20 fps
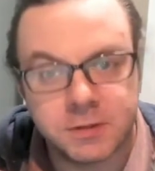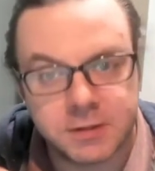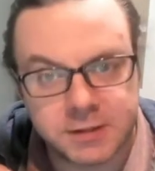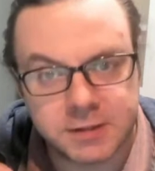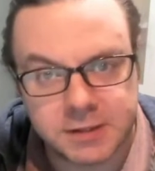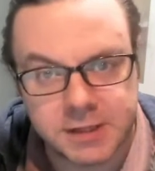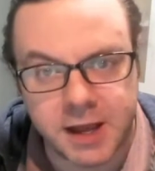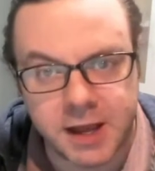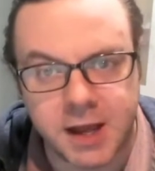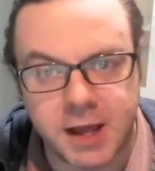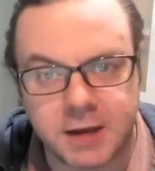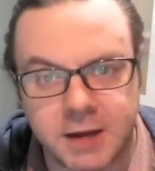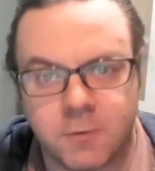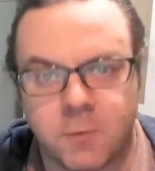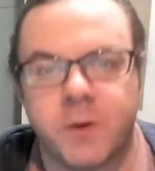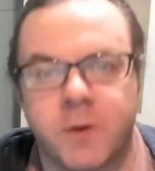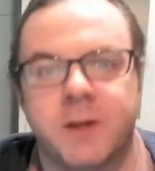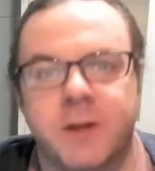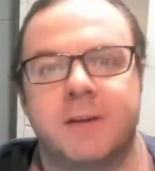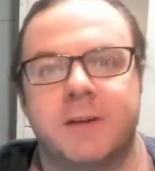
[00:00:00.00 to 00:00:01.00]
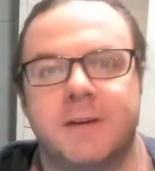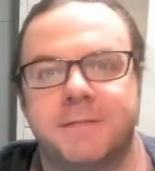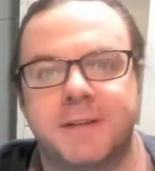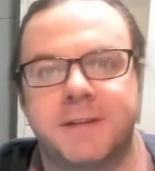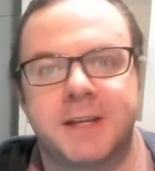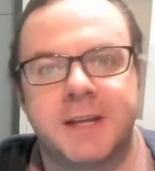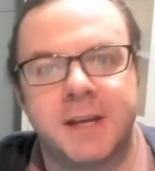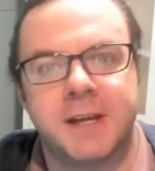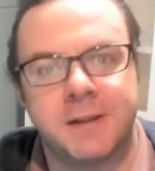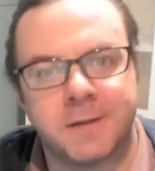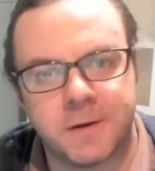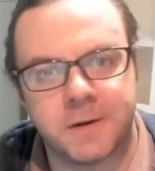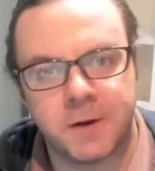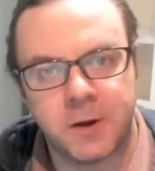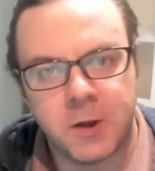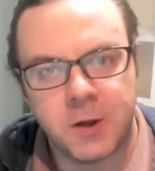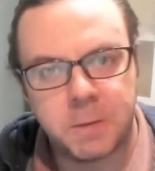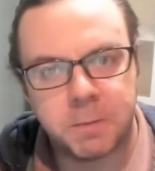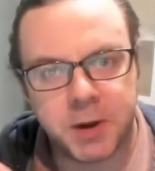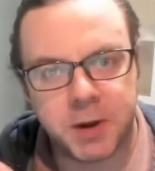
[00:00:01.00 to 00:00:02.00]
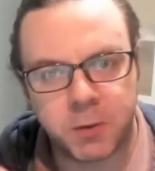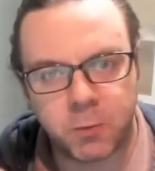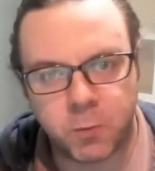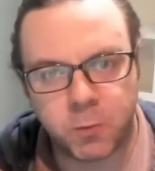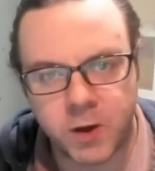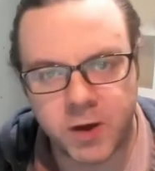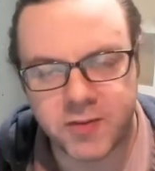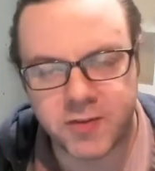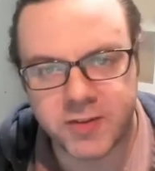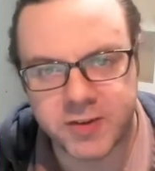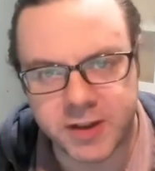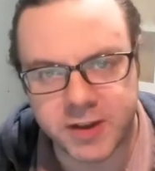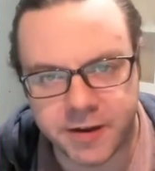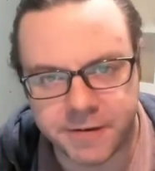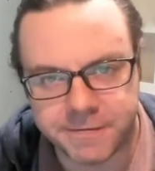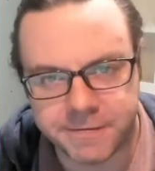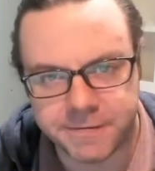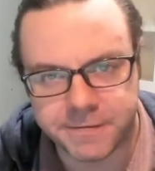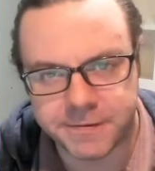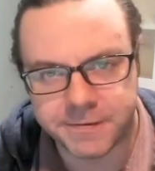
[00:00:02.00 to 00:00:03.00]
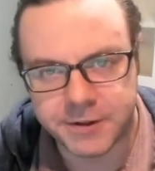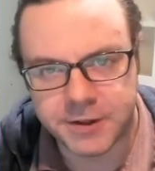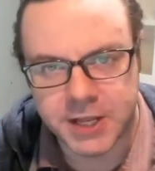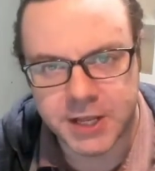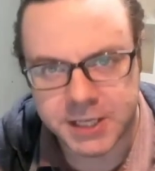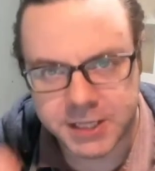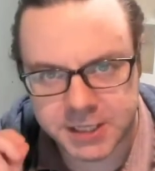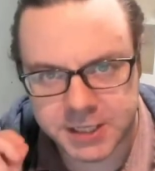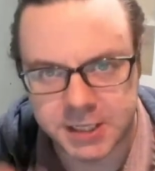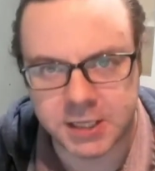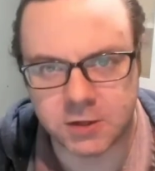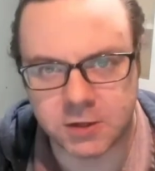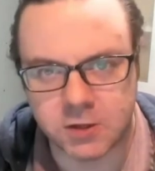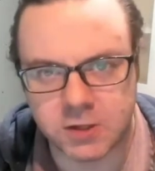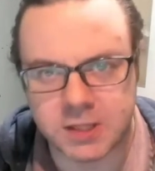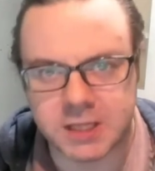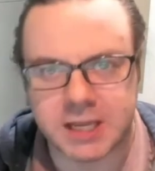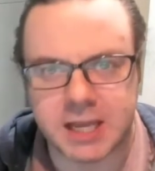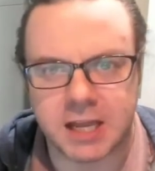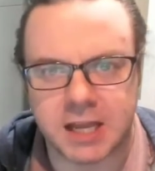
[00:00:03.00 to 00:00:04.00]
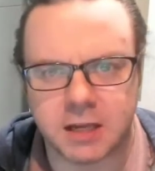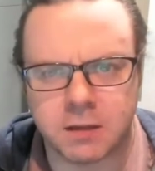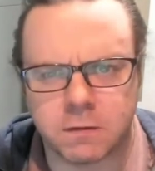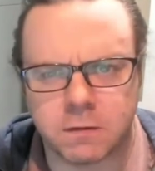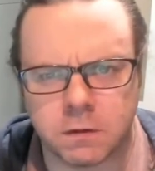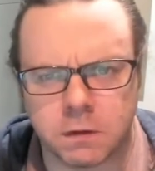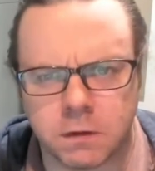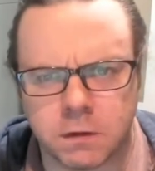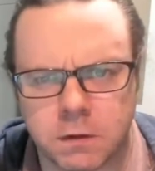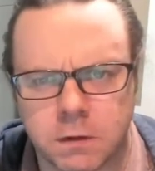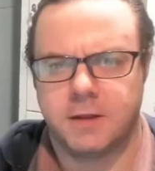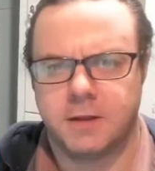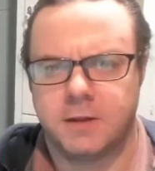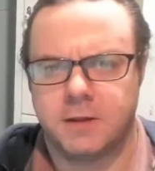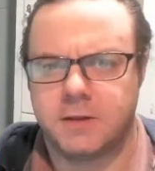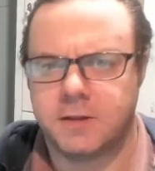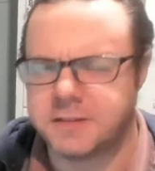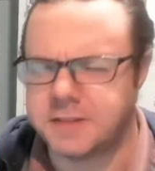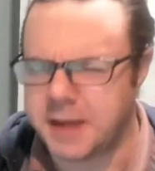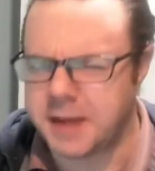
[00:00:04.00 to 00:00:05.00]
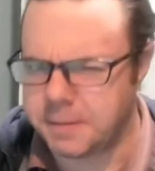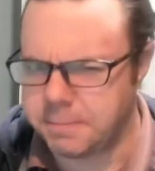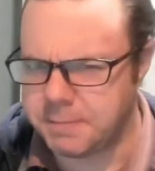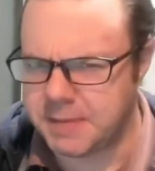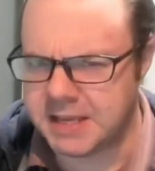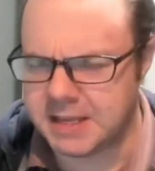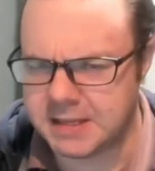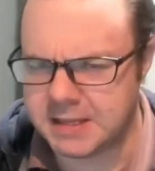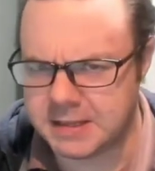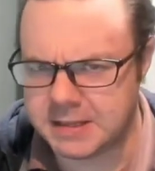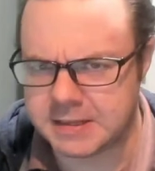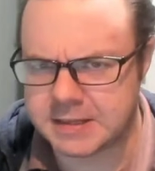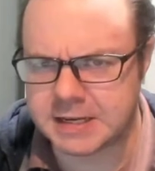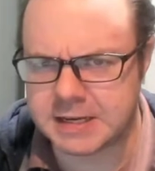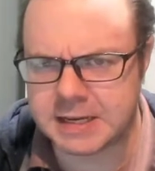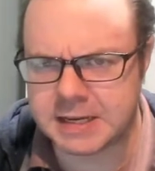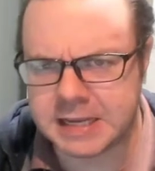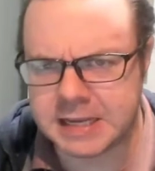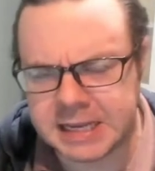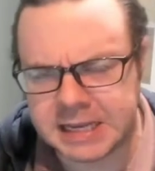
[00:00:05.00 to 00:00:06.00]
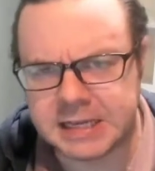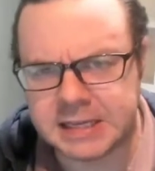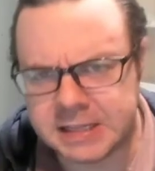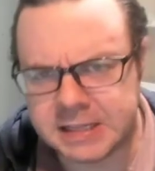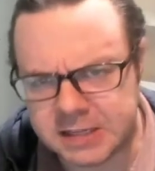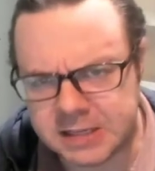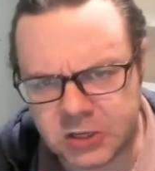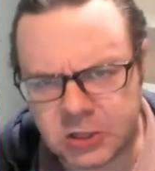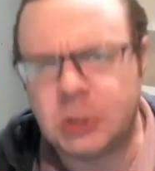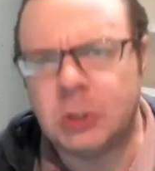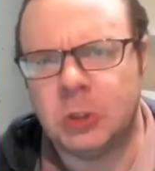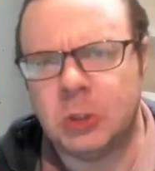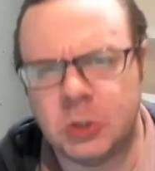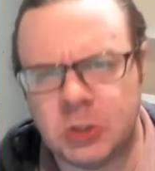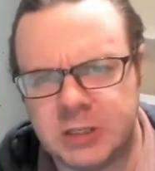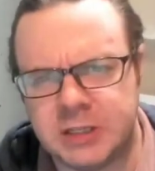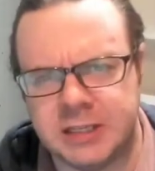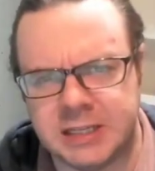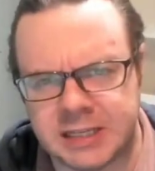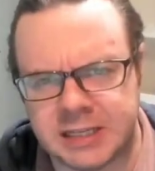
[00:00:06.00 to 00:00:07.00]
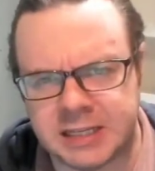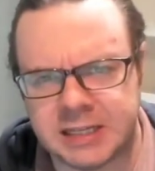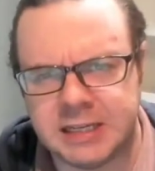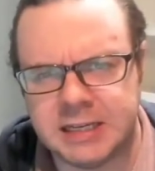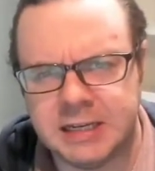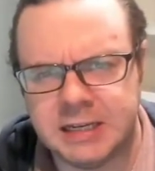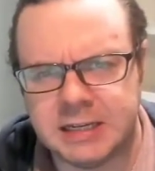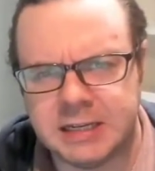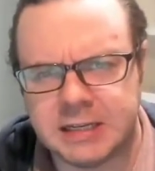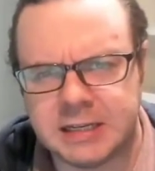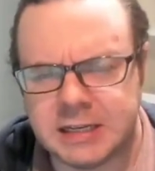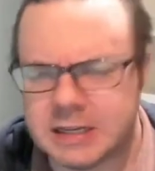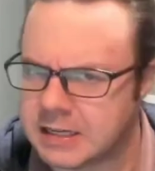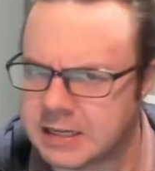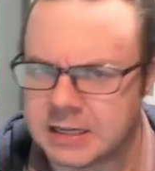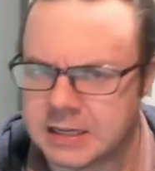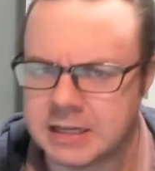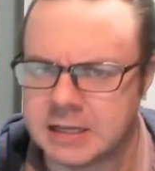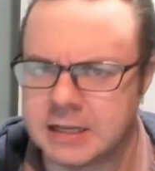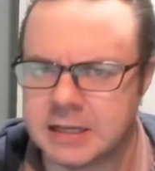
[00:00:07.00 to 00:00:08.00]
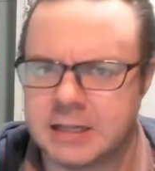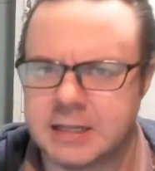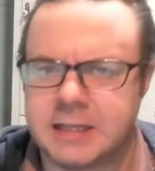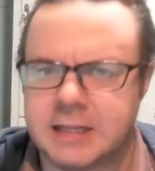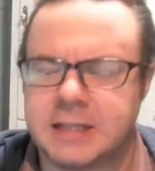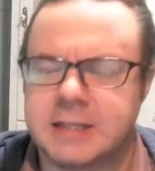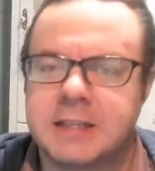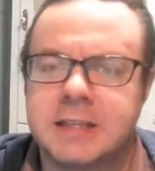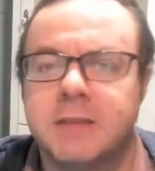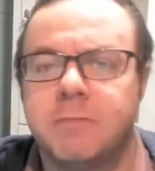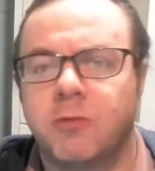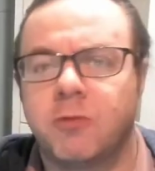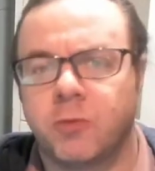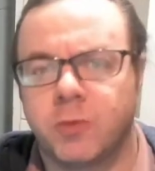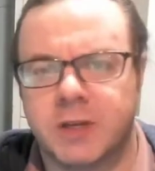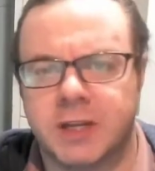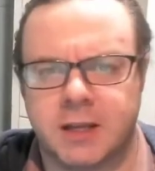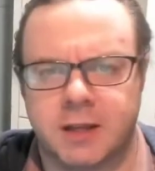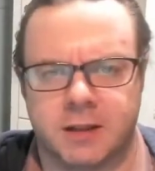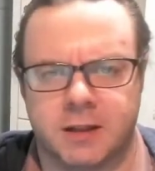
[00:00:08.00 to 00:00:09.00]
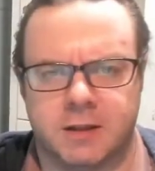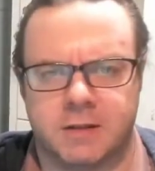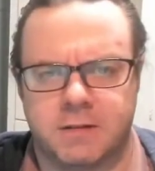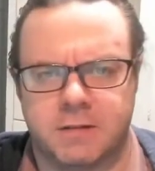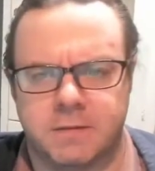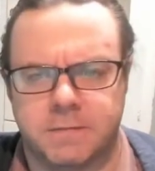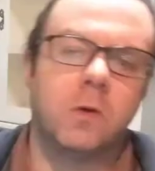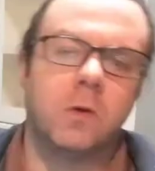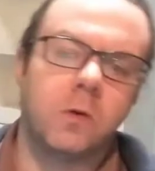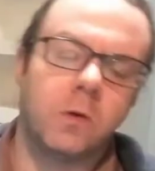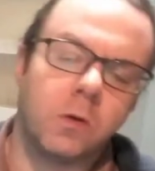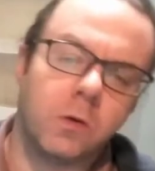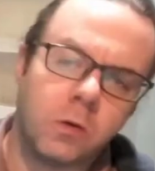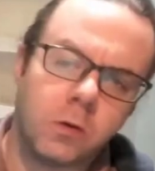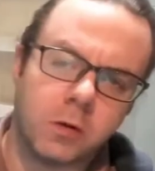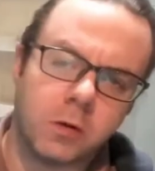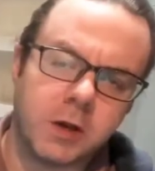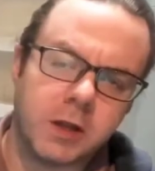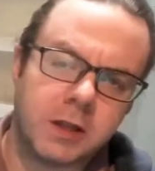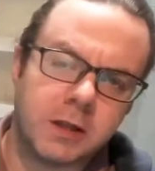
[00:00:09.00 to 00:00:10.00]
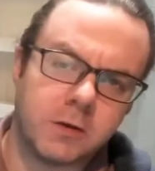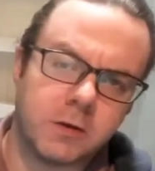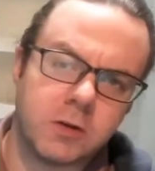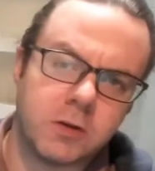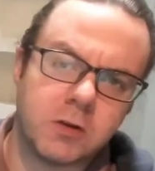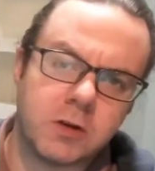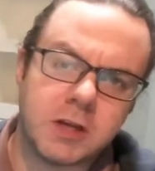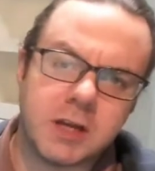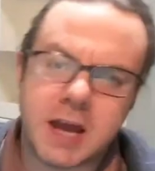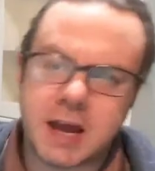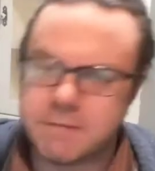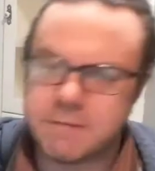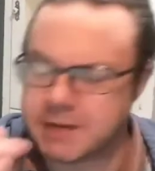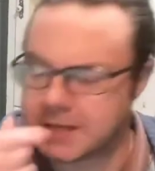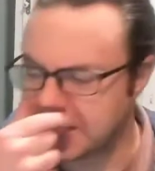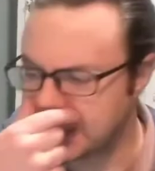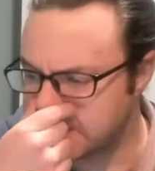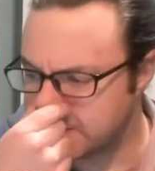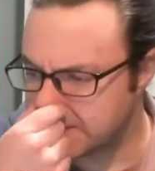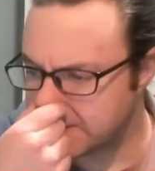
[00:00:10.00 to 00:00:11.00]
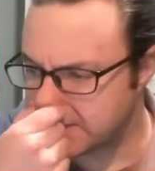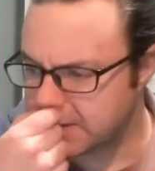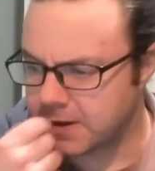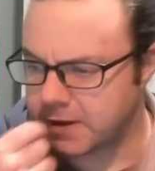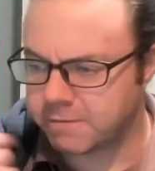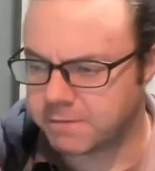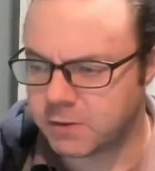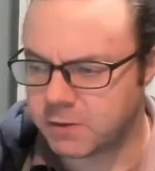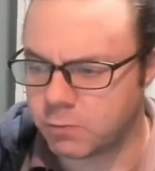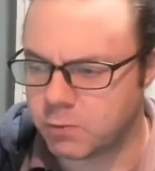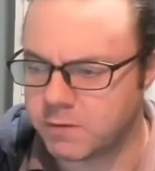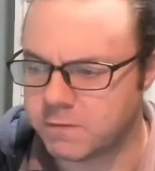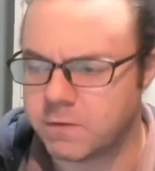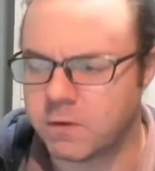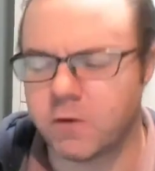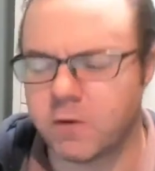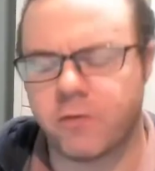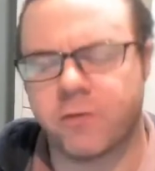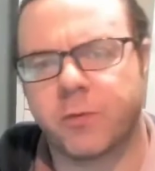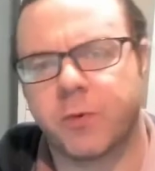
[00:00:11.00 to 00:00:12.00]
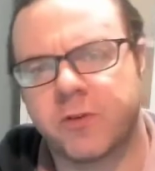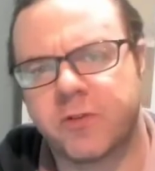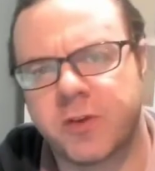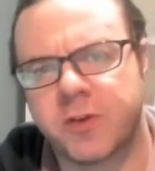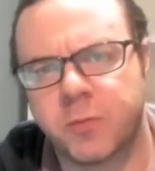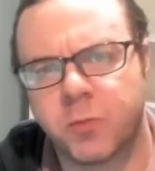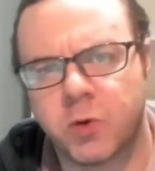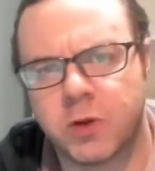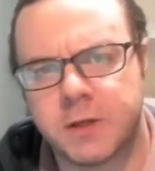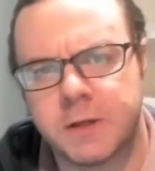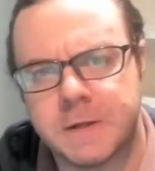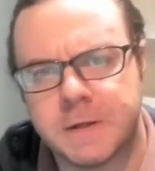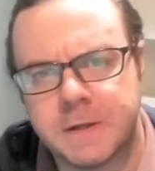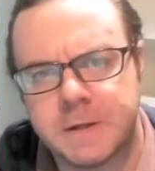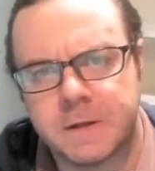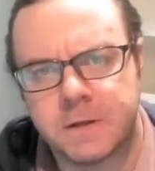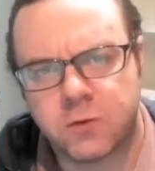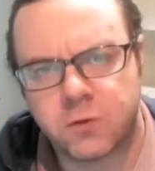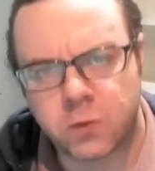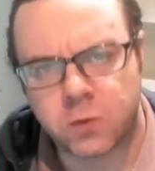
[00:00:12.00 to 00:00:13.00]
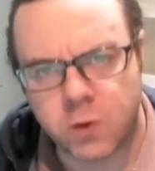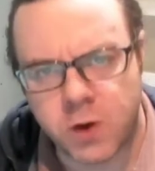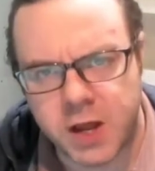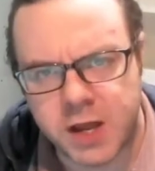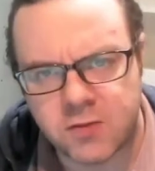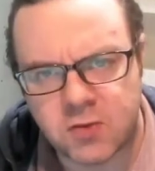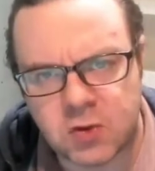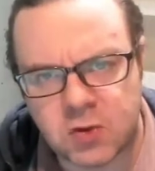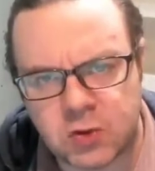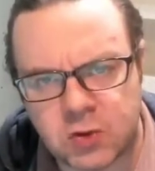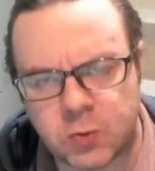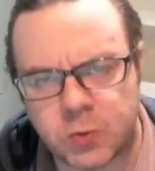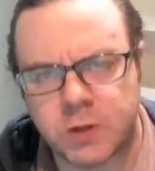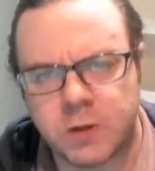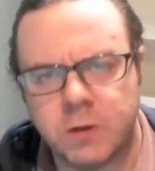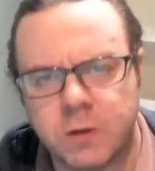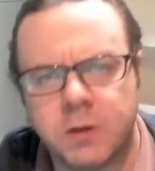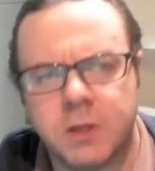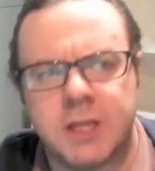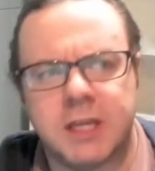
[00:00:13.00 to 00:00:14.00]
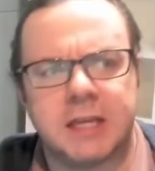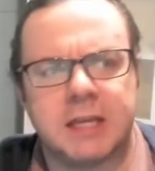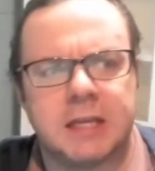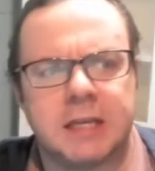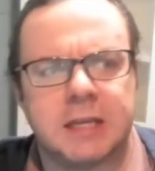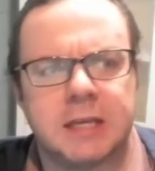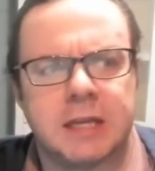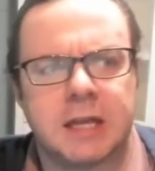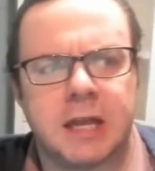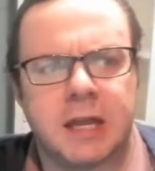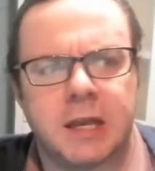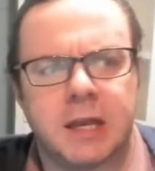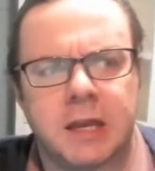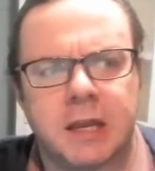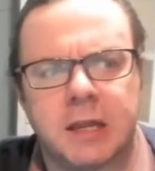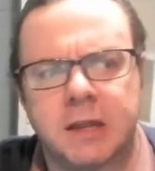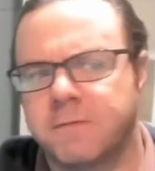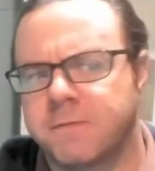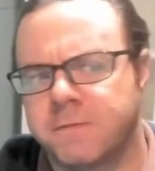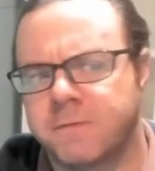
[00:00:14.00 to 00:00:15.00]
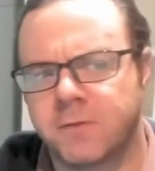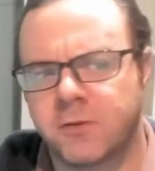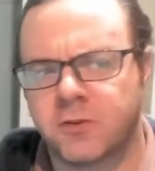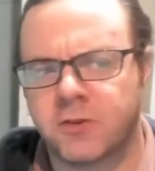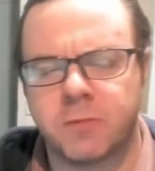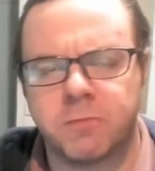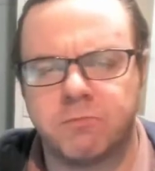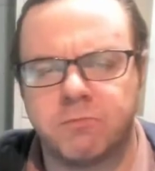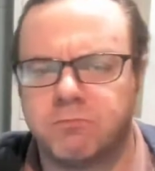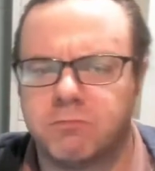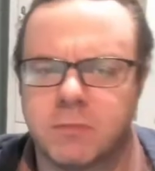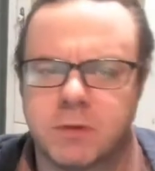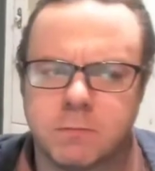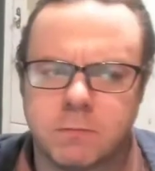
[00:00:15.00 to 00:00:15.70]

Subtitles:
not quite enough to kill her, but it was enough to kill the cancer. Does that mean that he did a good deed? That seems ridiculous. Or, you can have a case of the reverse, where someone tries to do a good deed, and for some